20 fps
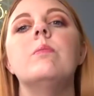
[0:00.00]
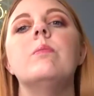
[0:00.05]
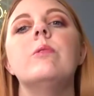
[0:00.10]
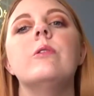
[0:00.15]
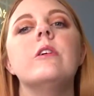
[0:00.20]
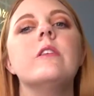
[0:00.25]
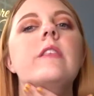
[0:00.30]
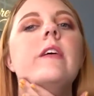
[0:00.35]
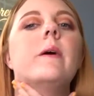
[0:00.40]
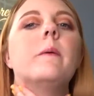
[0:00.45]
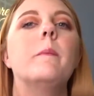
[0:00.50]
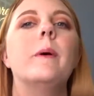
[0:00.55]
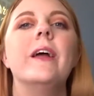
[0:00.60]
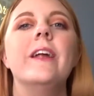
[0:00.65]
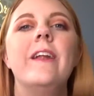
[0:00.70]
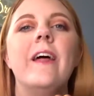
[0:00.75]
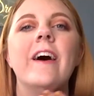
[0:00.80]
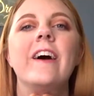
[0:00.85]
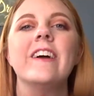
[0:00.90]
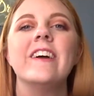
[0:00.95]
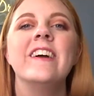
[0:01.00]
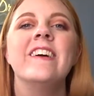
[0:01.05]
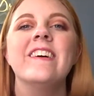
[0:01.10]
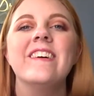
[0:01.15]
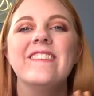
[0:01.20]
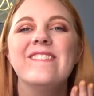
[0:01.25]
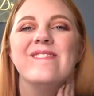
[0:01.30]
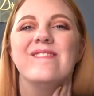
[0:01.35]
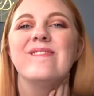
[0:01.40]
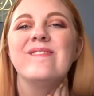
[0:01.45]
put that on my neck.
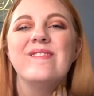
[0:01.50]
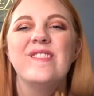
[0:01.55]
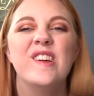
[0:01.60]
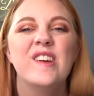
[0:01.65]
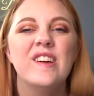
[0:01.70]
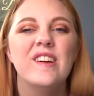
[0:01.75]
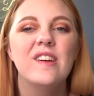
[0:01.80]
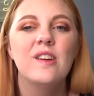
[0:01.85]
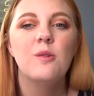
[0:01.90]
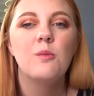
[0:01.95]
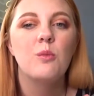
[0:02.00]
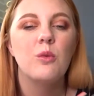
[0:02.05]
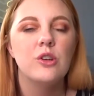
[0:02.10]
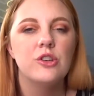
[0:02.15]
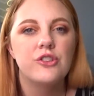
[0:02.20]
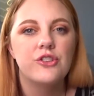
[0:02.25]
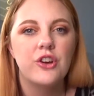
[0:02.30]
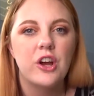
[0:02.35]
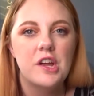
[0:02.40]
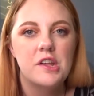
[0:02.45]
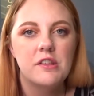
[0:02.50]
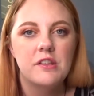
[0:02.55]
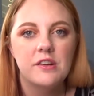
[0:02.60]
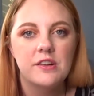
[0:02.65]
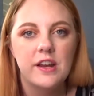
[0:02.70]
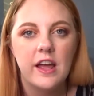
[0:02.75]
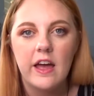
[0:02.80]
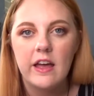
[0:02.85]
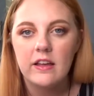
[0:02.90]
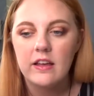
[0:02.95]
Moisturize your
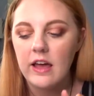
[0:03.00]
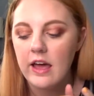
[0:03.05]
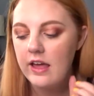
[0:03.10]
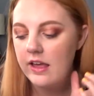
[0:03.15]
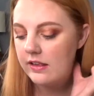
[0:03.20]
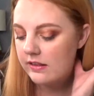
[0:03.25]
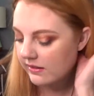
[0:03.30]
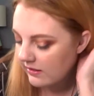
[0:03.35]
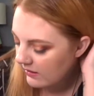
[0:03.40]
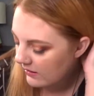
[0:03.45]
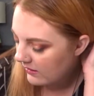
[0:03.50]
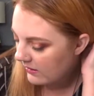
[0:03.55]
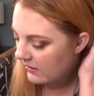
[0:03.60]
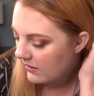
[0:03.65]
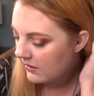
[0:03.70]
neck, guys.